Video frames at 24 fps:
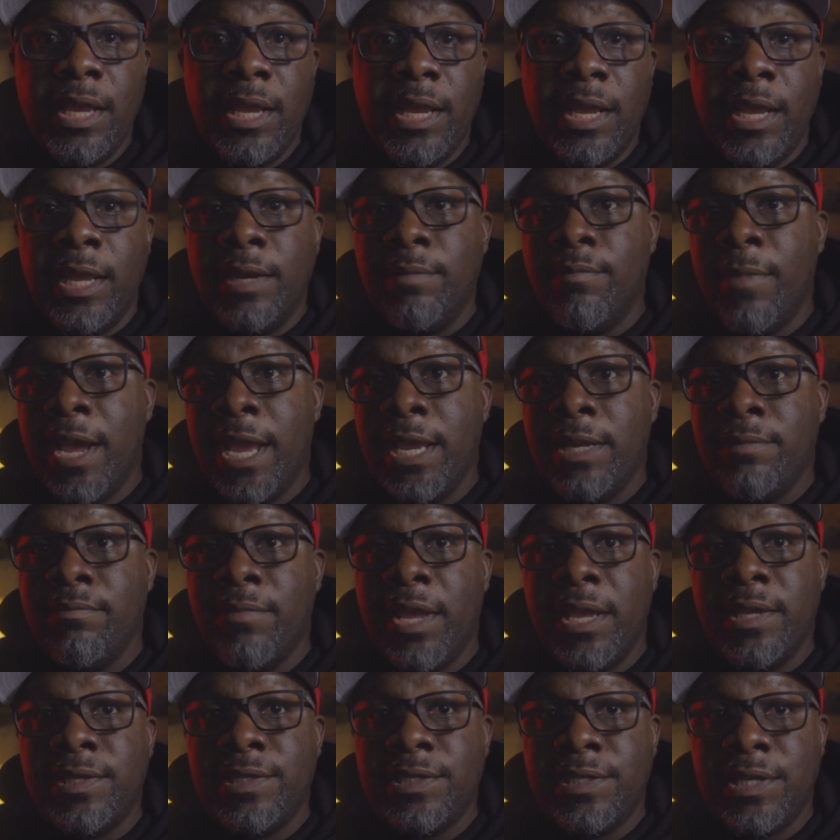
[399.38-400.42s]
it might
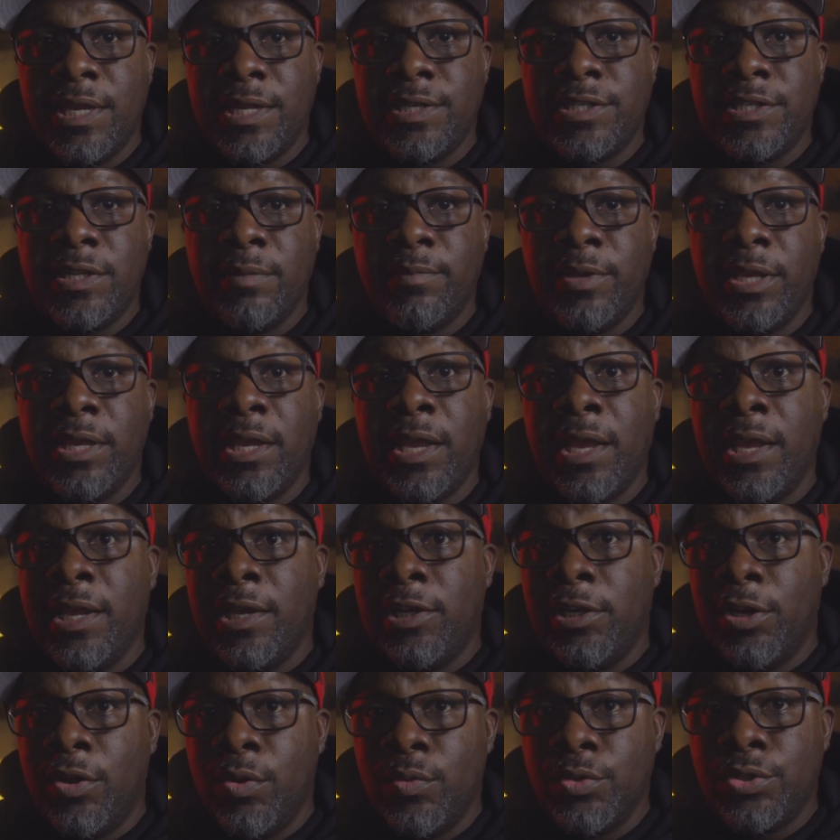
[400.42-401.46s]
make sense to be in
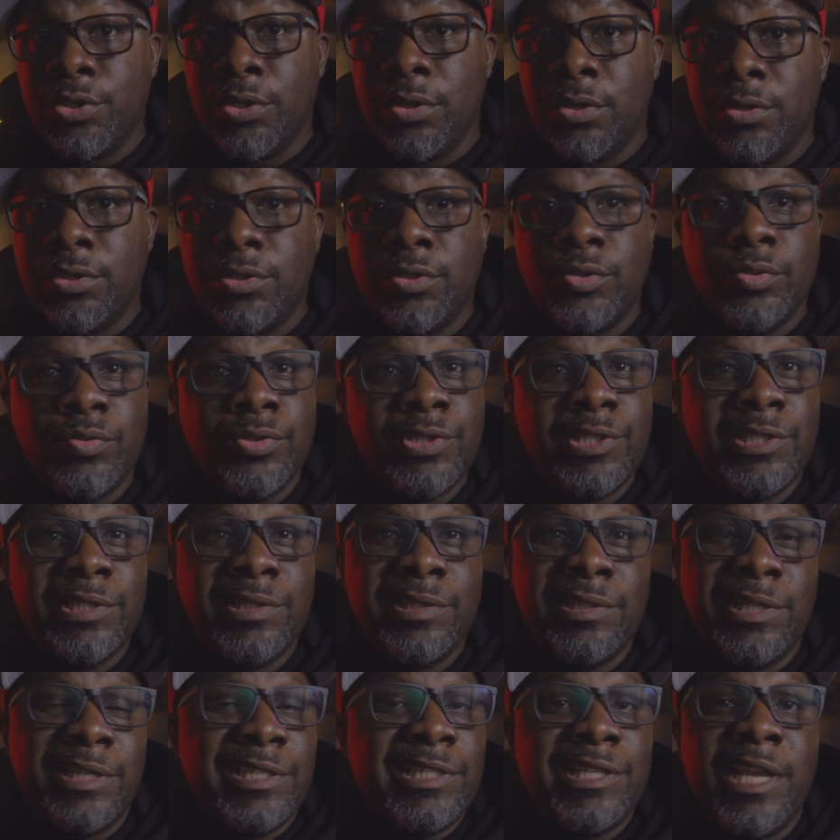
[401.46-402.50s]
closer to,
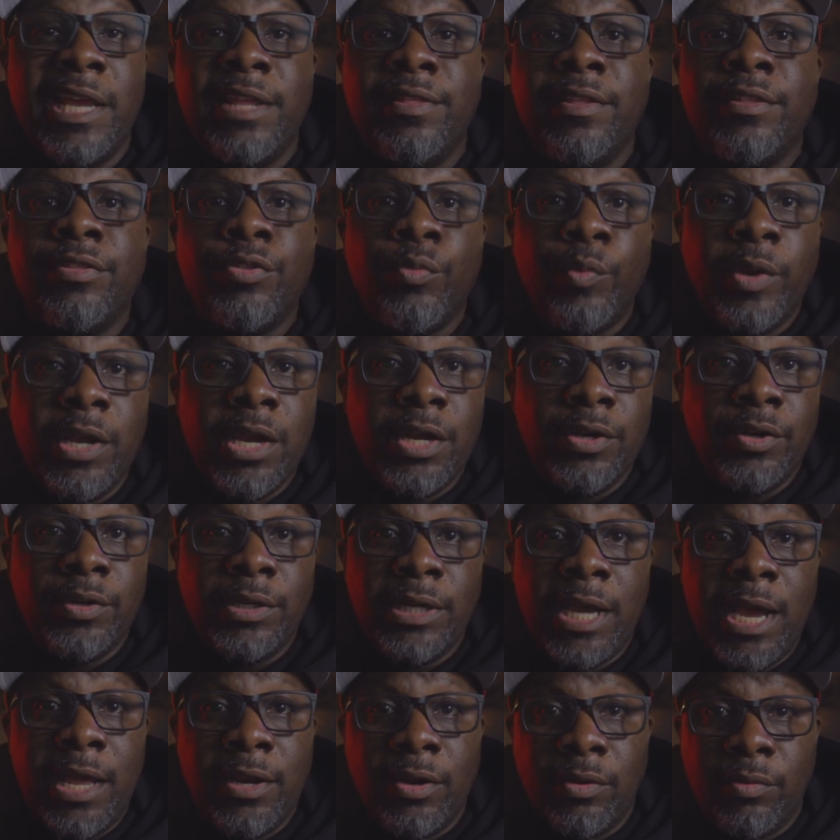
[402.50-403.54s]
let's say, the
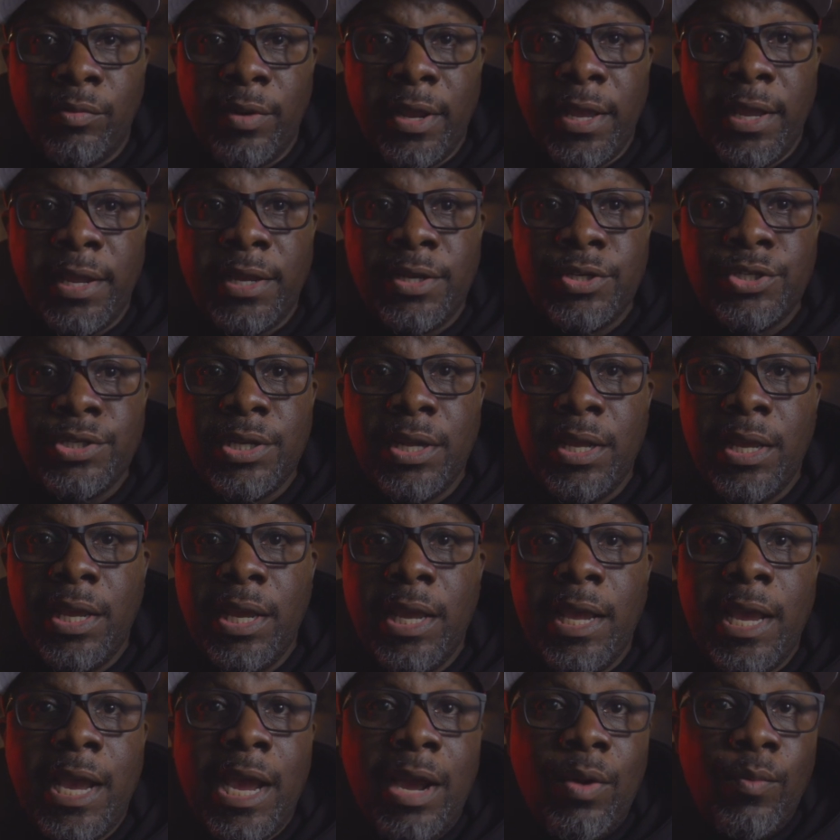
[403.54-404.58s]
$300 range.
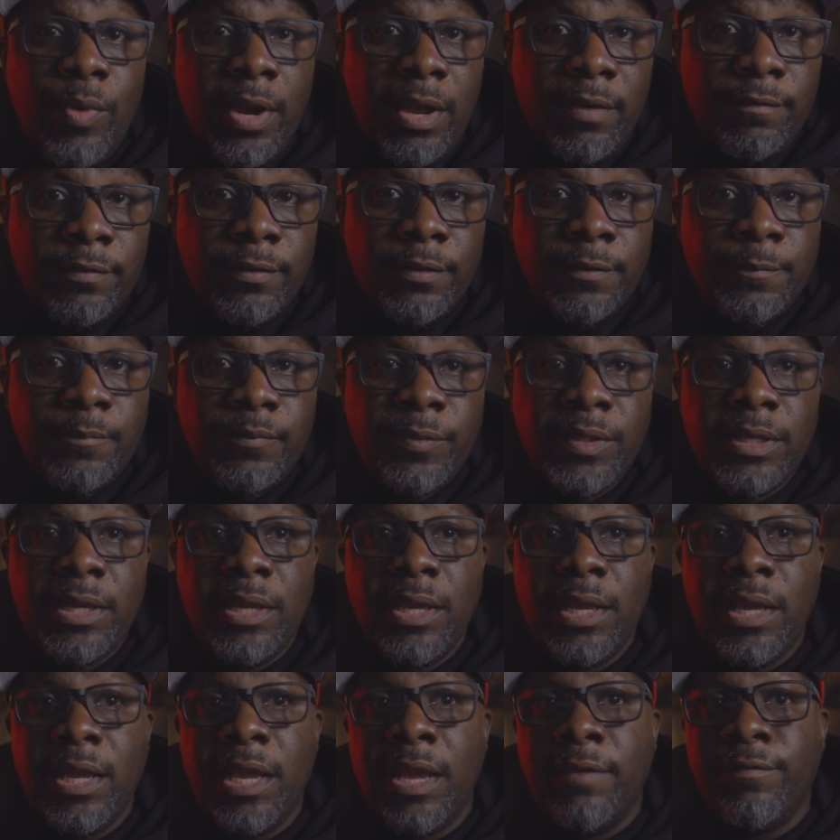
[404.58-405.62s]
However,
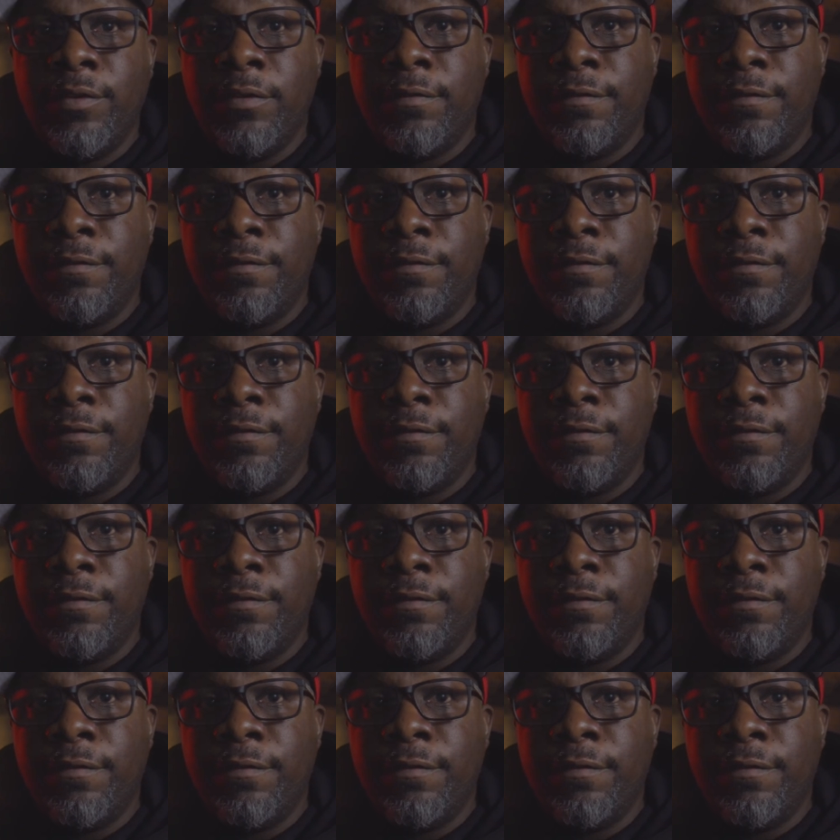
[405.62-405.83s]
if you